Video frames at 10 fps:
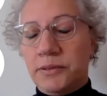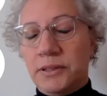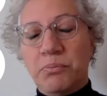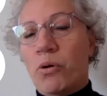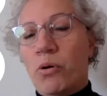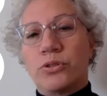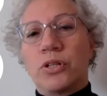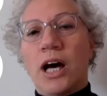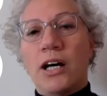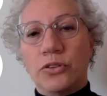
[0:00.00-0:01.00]

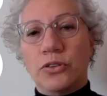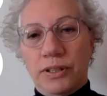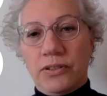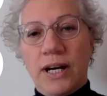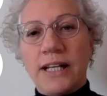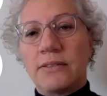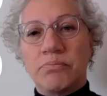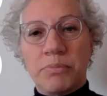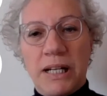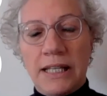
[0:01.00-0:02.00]
most out of it, right?
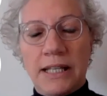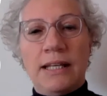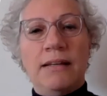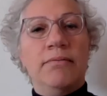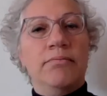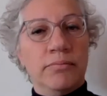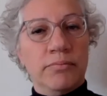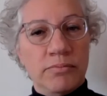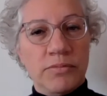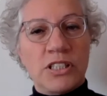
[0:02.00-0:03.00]
Bring
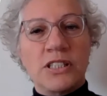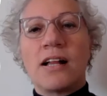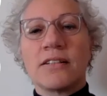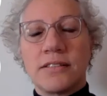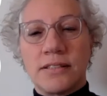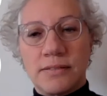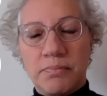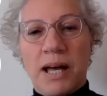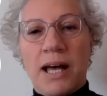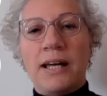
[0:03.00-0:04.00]
results
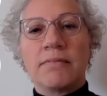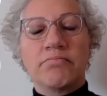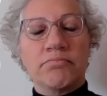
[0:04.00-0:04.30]
by